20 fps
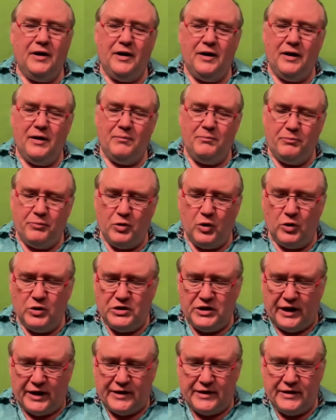a
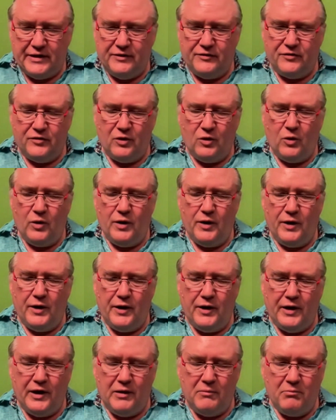project. So
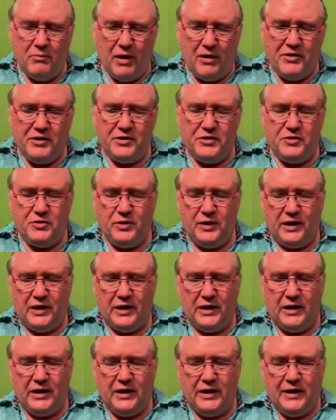a mother tree